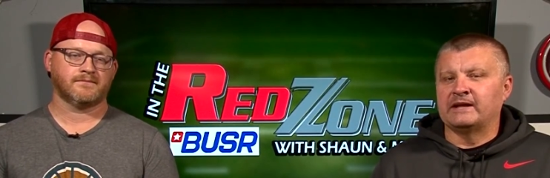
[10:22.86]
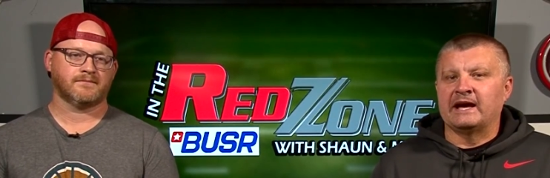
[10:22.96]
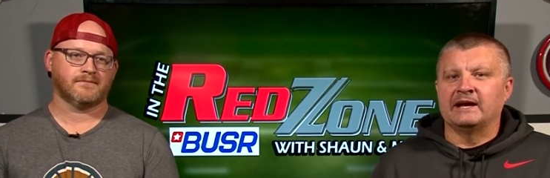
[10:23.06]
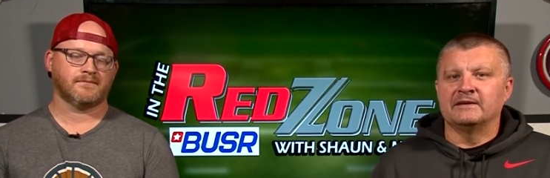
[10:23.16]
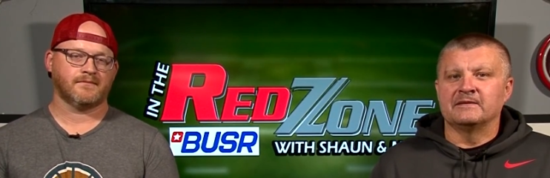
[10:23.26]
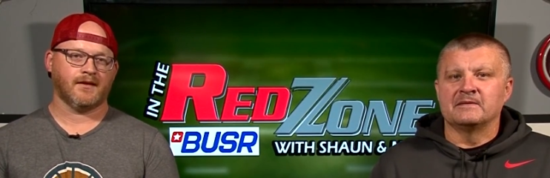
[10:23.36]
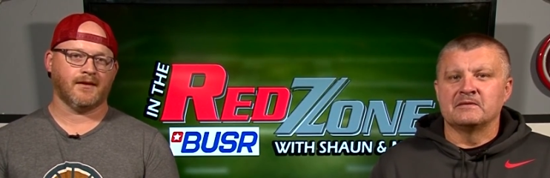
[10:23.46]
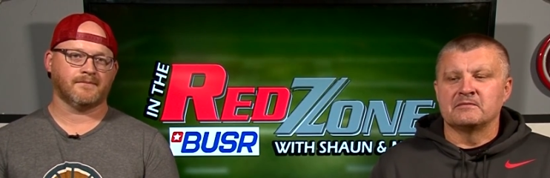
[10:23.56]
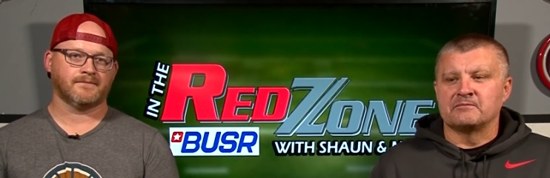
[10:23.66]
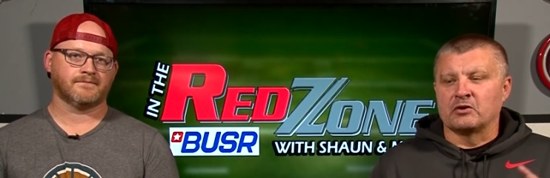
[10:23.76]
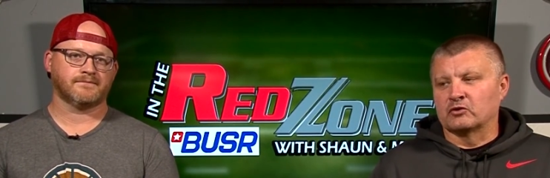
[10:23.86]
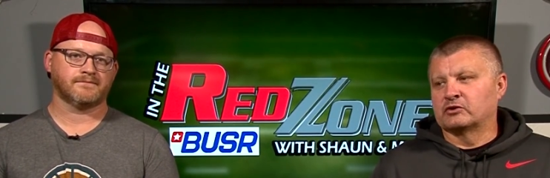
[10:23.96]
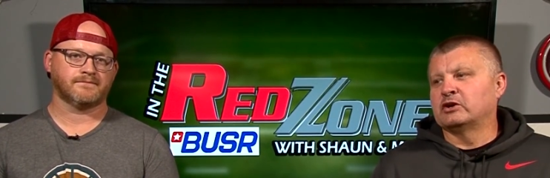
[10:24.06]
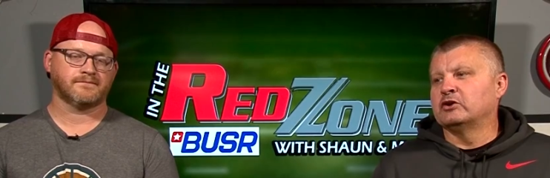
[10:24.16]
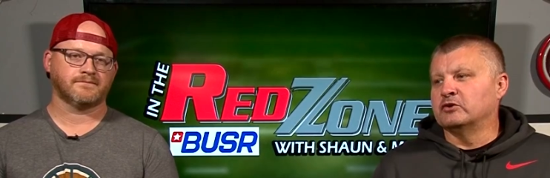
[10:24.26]
Speaker 1: that, yeah.
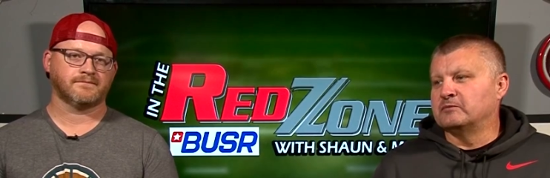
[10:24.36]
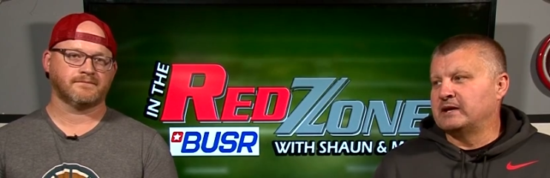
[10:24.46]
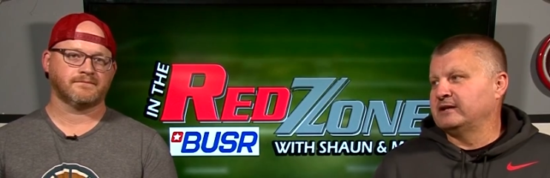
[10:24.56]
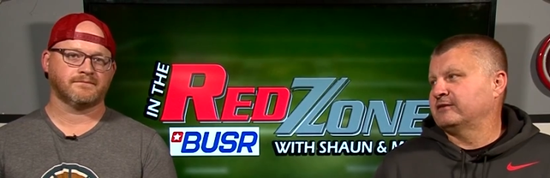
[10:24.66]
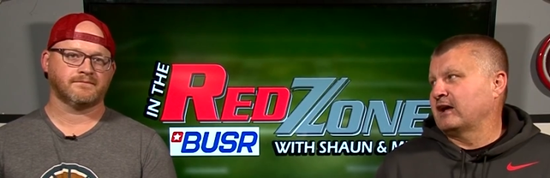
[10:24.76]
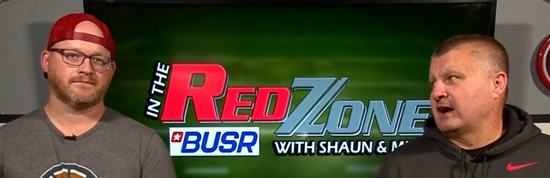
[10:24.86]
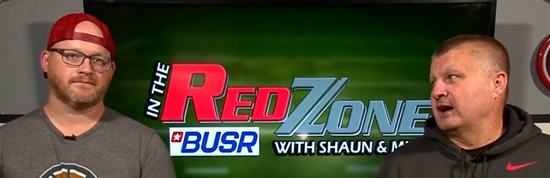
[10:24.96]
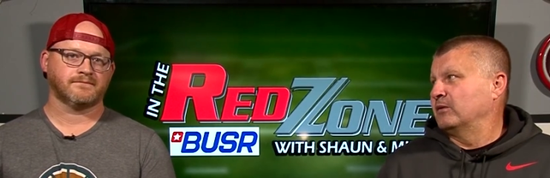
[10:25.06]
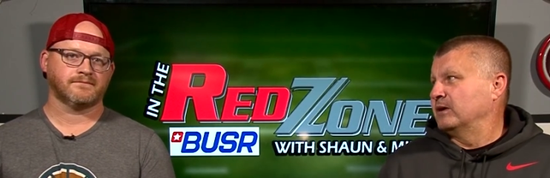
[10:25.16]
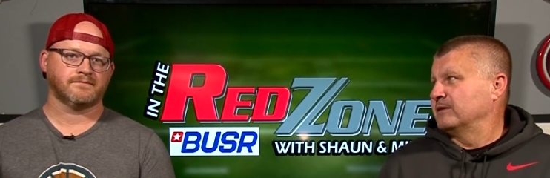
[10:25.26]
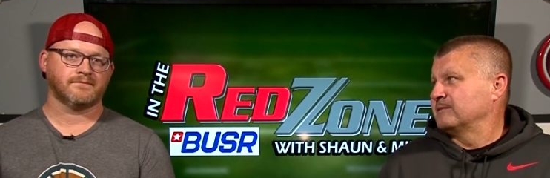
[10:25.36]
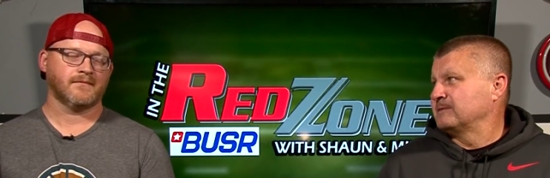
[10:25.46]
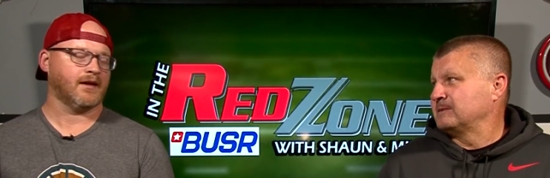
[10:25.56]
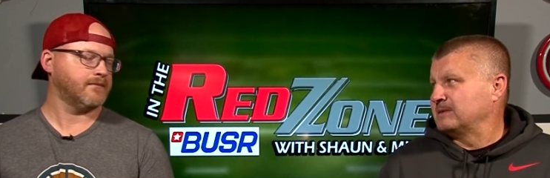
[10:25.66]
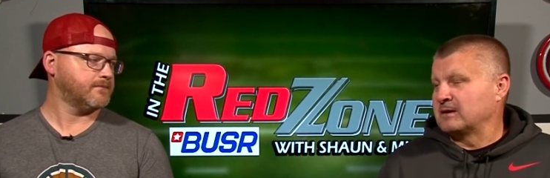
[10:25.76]
Purdue beats Iowa.
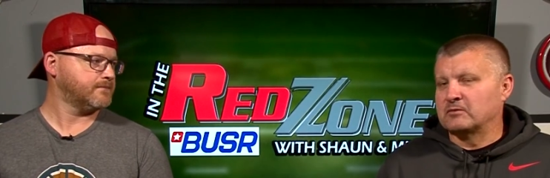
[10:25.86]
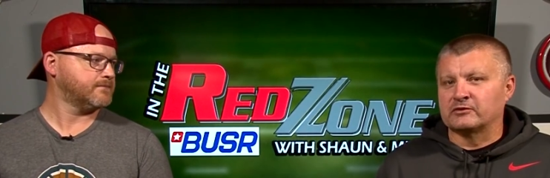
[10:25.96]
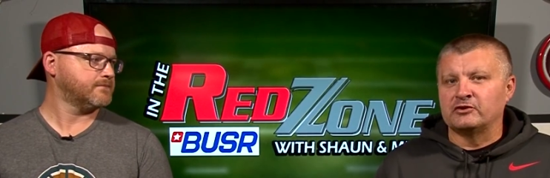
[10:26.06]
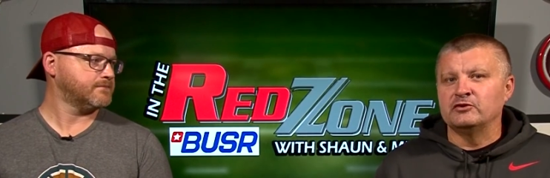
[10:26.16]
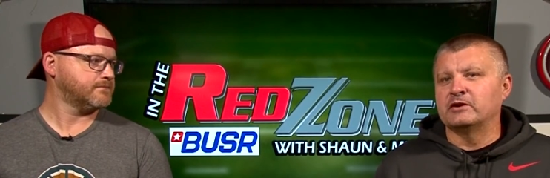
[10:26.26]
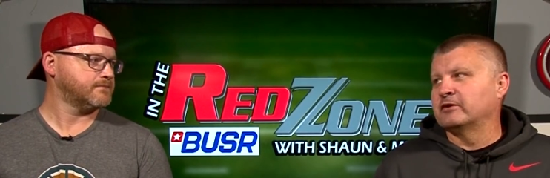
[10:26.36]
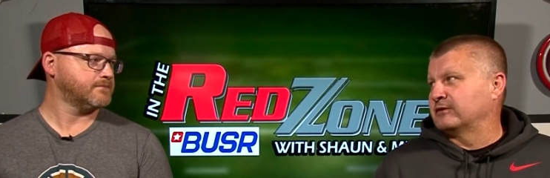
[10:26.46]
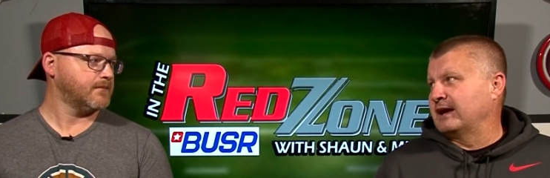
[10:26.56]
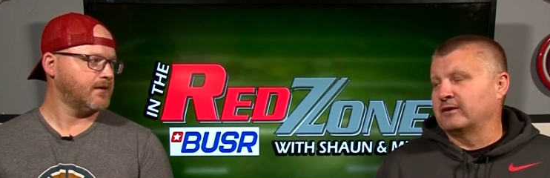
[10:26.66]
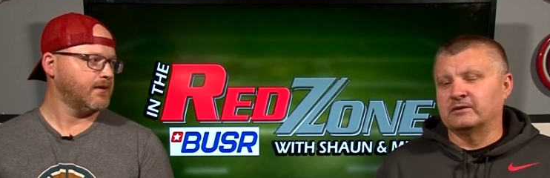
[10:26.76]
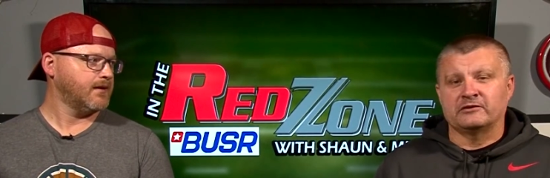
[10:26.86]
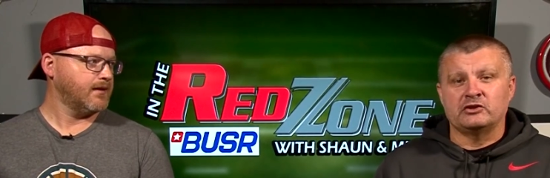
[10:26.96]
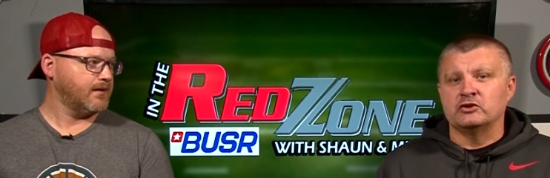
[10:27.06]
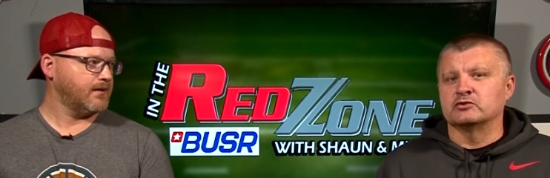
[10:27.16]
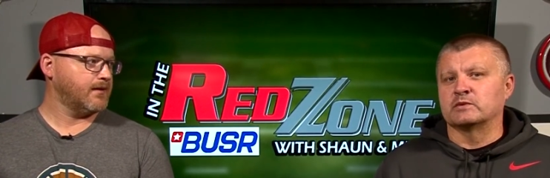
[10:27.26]
Yeah. Number two goes down.
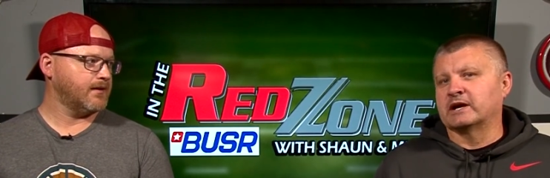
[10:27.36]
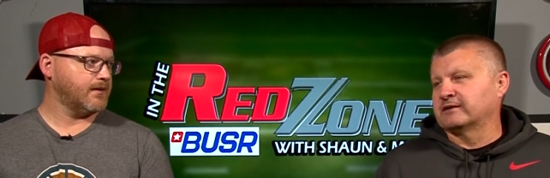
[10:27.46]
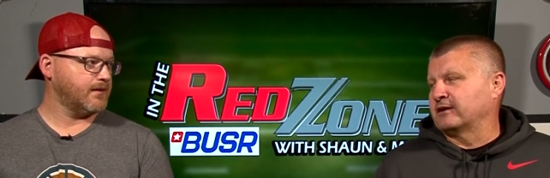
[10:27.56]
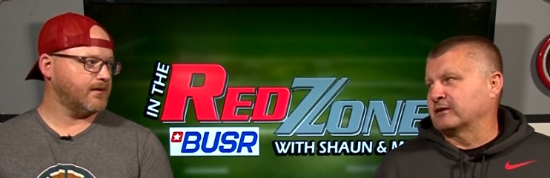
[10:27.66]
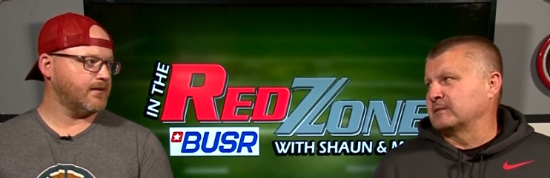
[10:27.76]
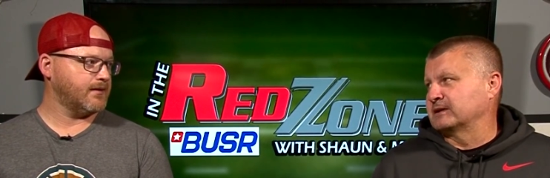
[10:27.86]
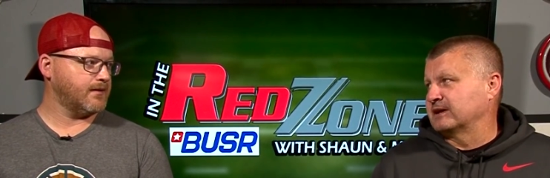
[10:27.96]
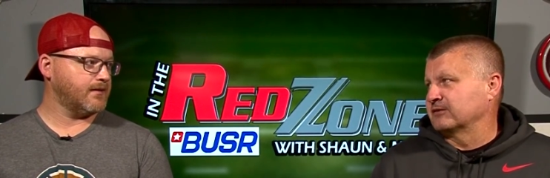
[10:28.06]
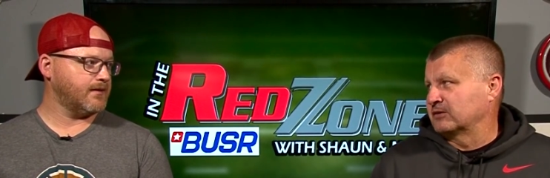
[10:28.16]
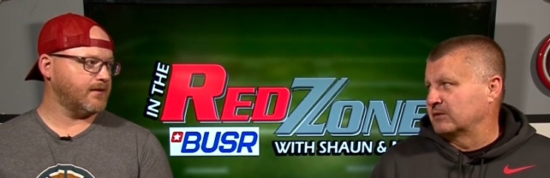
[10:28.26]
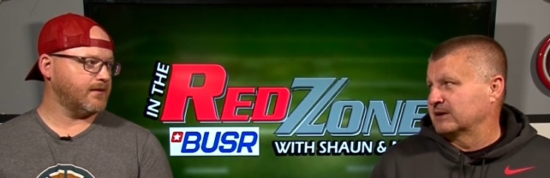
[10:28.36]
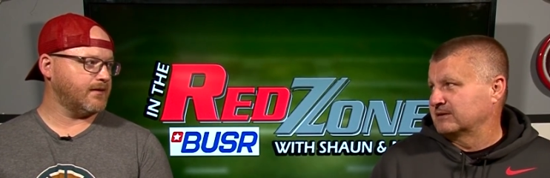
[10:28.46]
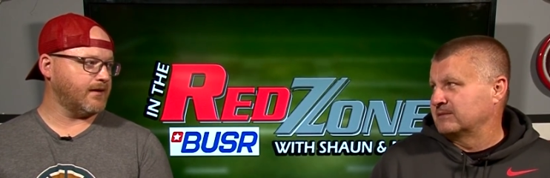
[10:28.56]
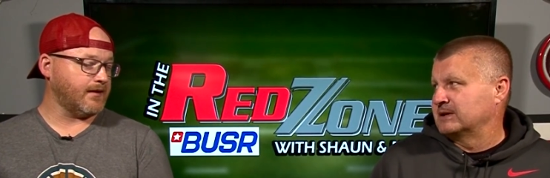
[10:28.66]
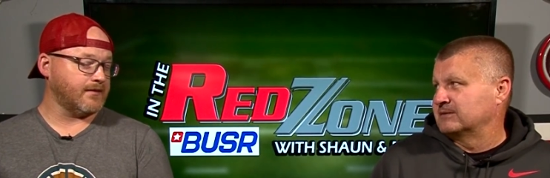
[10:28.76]
That's huge. We got to talk about that real
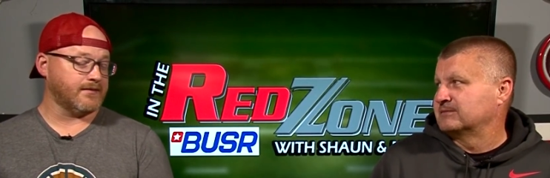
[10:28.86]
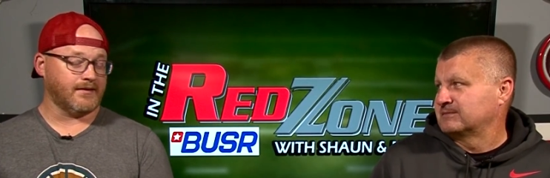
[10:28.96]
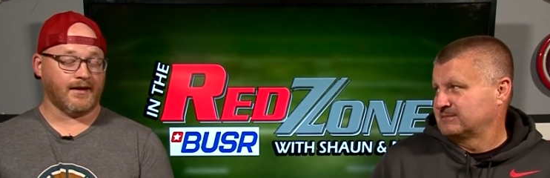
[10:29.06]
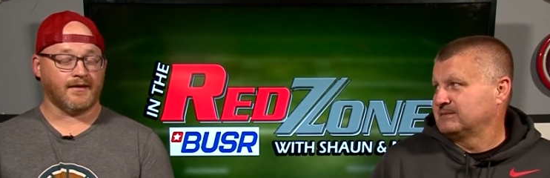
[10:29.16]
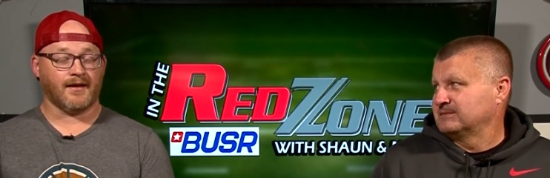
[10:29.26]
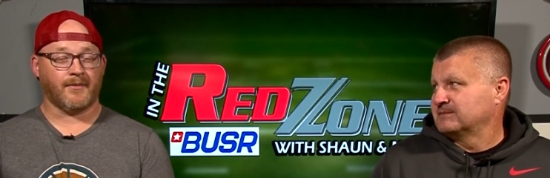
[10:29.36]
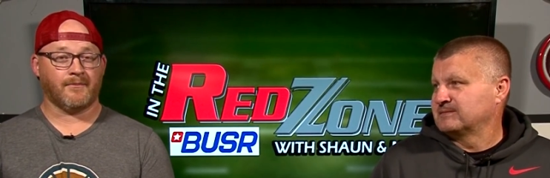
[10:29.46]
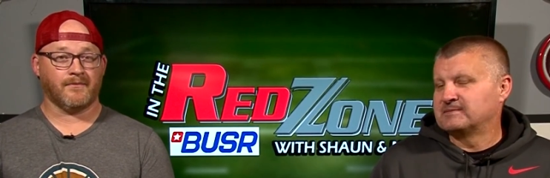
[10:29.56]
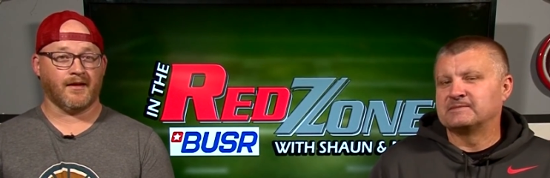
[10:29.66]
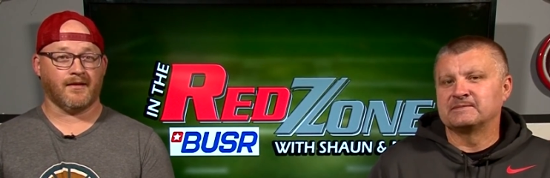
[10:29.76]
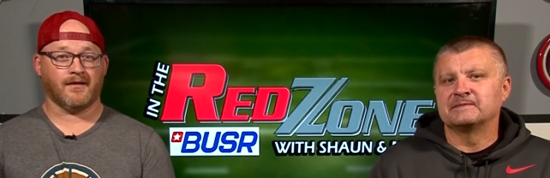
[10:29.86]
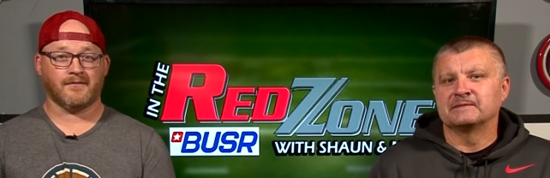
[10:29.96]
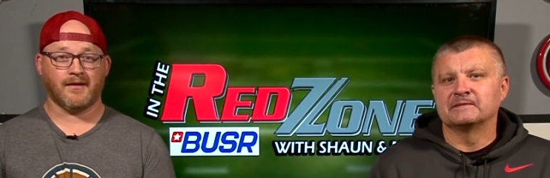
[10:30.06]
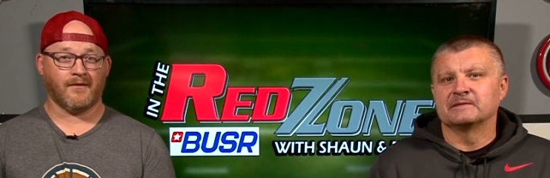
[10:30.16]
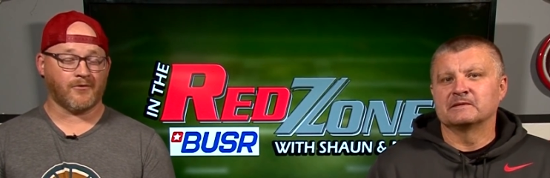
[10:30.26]
quick. Yeah.
Speaker 2: I mean, yeah. I mean,
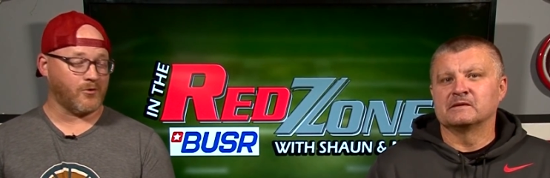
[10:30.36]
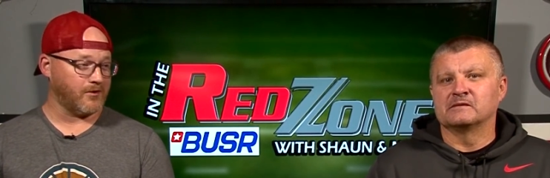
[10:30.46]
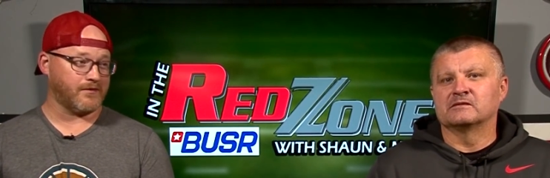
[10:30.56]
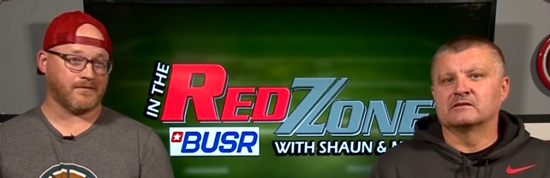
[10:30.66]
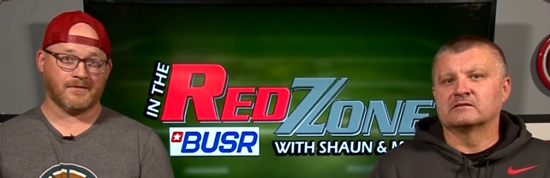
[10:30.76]
uh, of course,